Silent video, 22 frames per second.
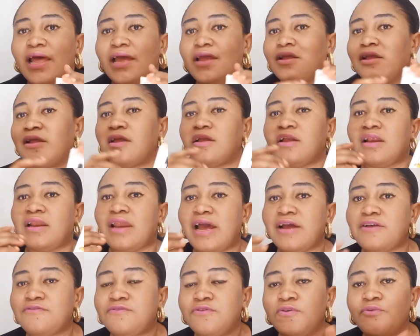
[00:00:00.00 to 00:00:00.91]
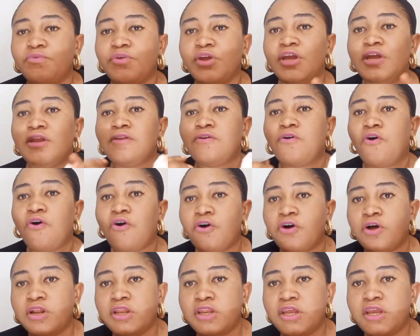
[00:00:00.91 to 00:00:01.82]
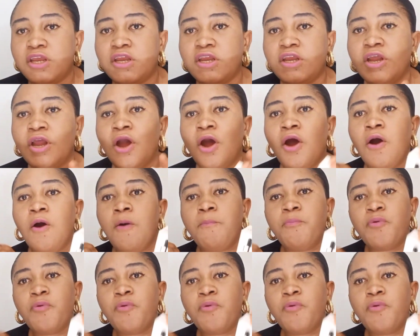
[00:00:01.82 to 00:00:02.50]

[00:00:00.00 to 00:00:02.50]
like glycerin, honey,